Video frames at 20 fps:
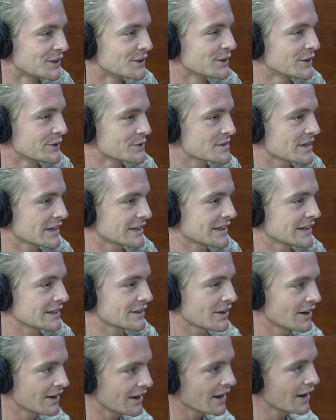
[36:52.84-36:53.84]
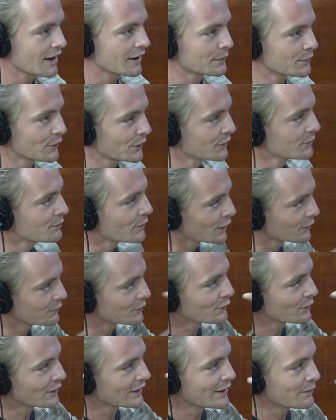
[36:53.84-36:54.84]
literally, it was like that kind of Harry Potter
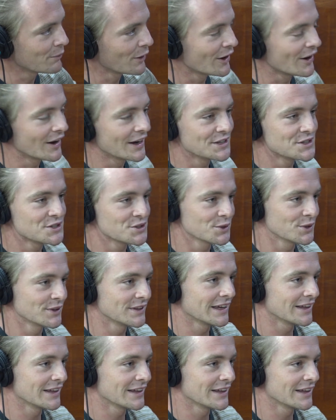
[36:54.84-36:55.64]
moment where they're behind you.